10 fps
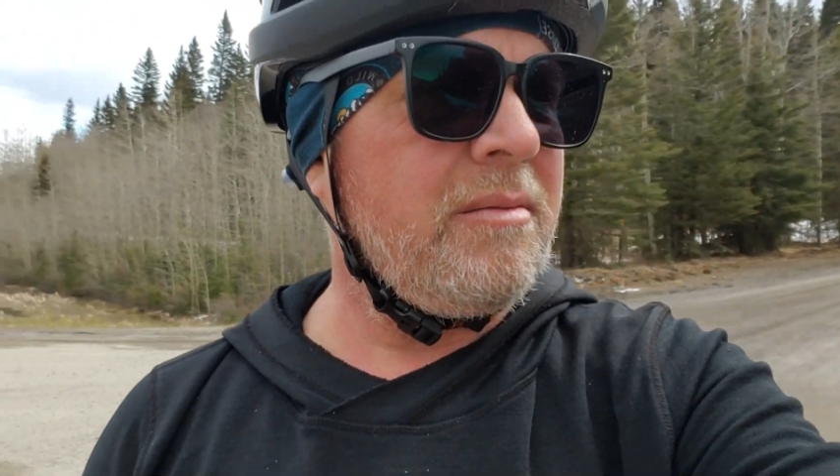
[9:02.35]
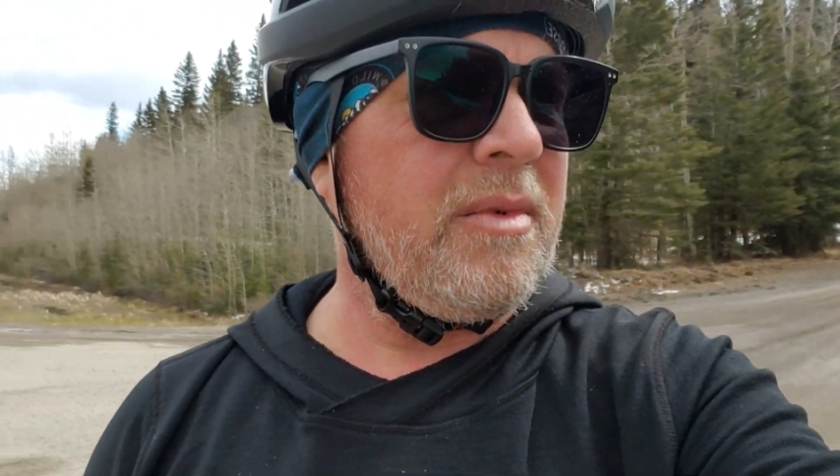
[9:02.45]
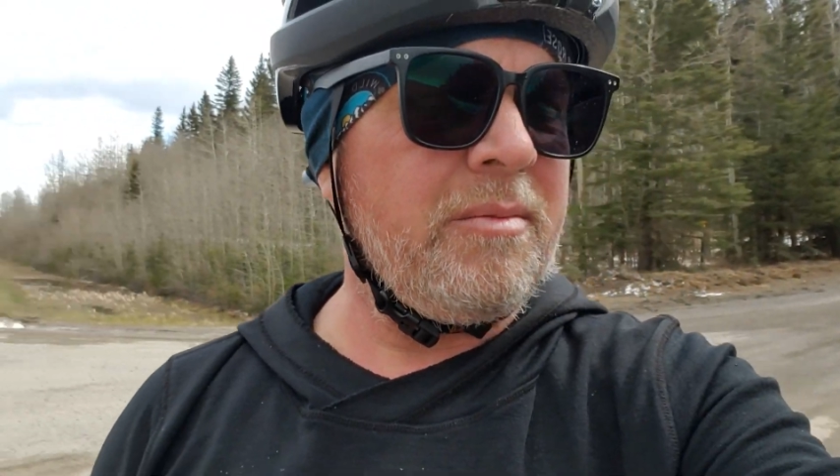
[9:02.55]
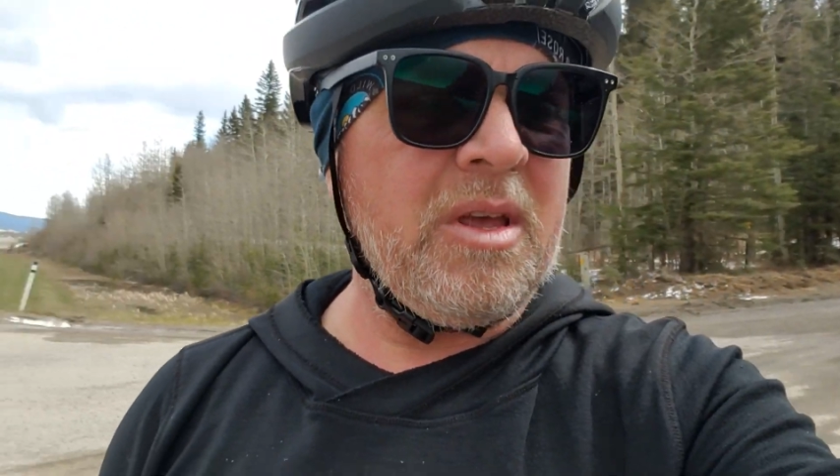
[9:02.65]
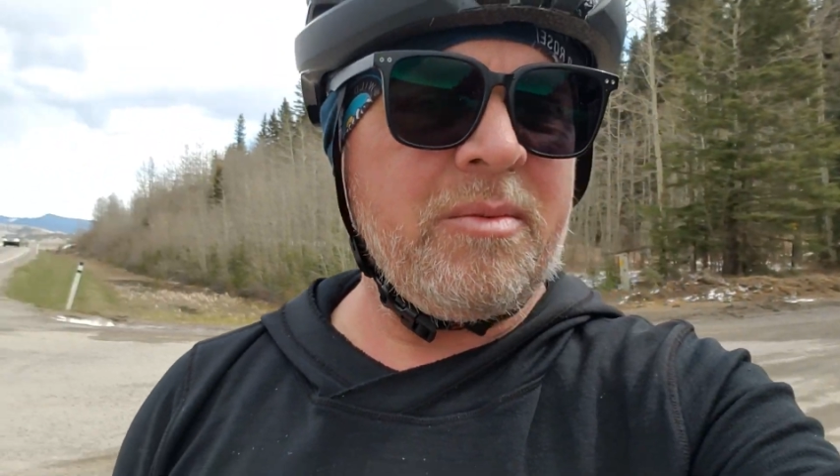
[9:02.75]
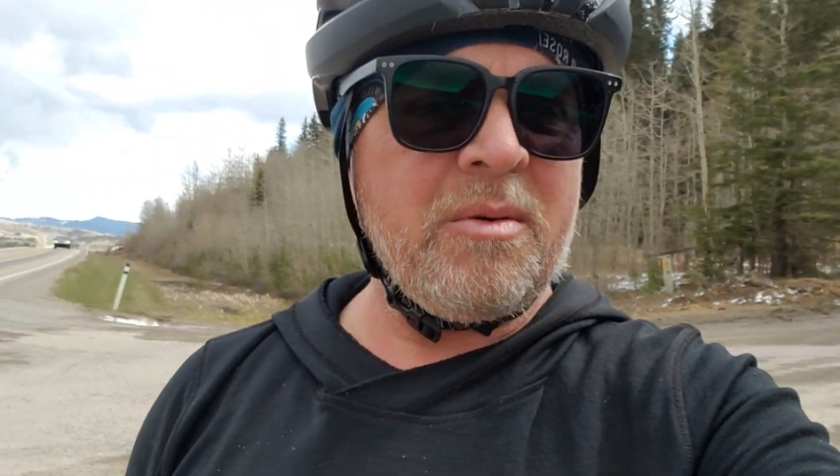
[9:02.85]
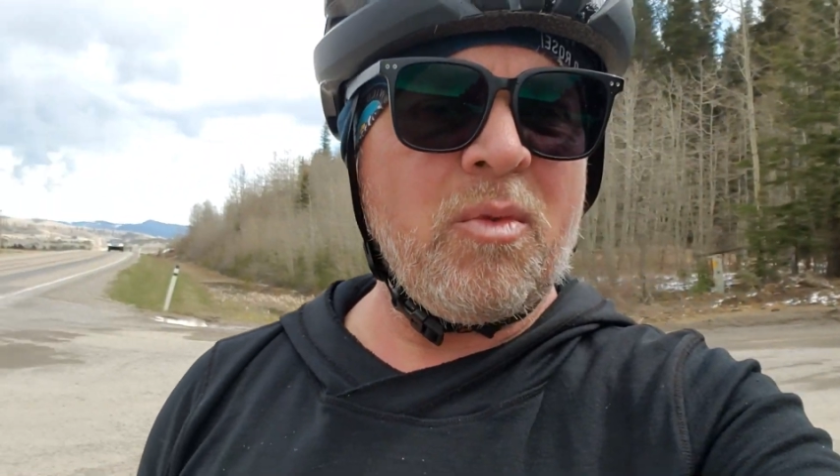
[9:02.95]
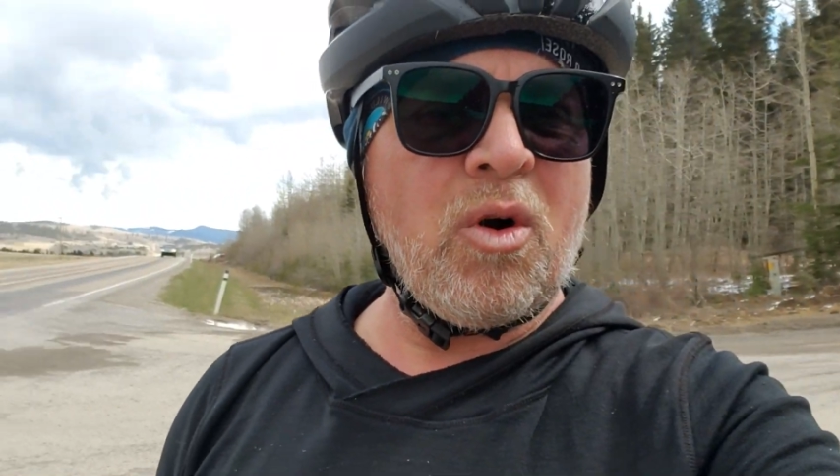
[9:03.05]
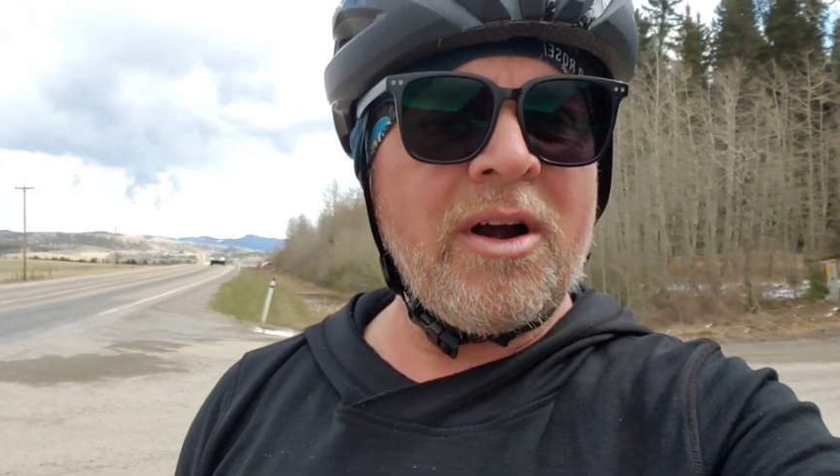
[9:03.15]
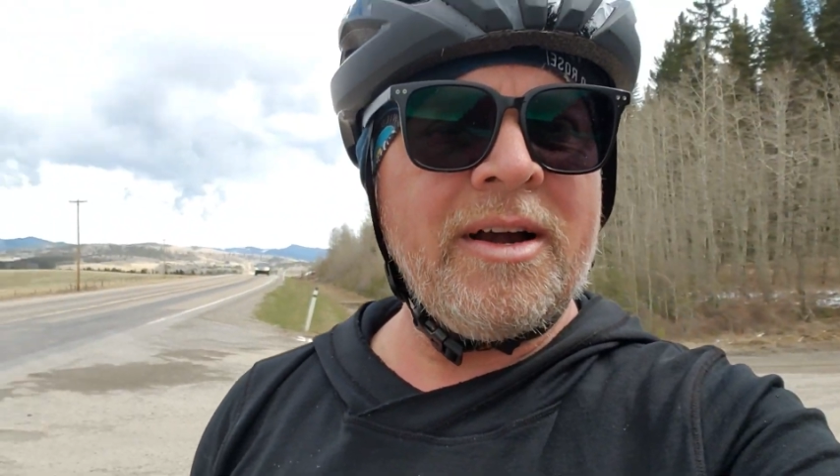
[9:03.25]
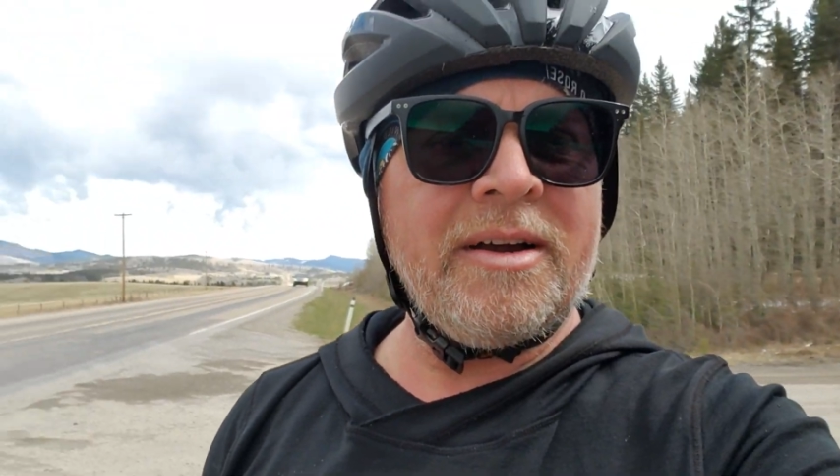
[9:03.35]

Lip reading: maybe a bit more,